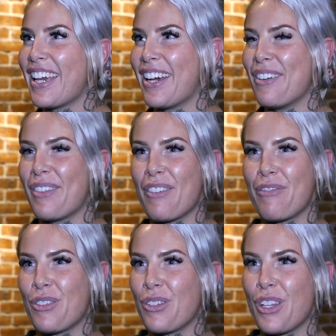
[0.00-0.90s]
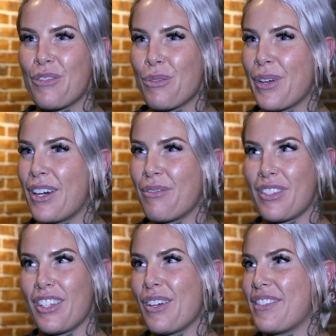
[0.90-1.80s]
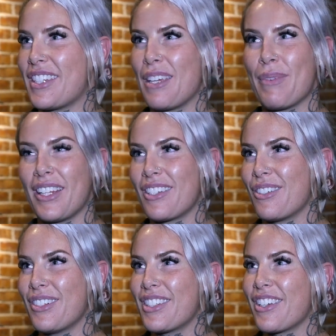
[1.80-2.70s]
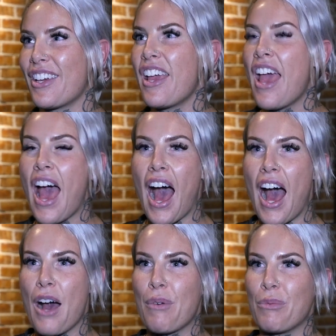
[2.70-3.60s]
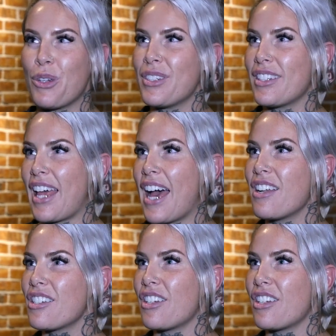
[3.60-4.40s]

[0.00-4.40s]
I've fought all over the world with the UFC, Bellator, so I'm no slouch.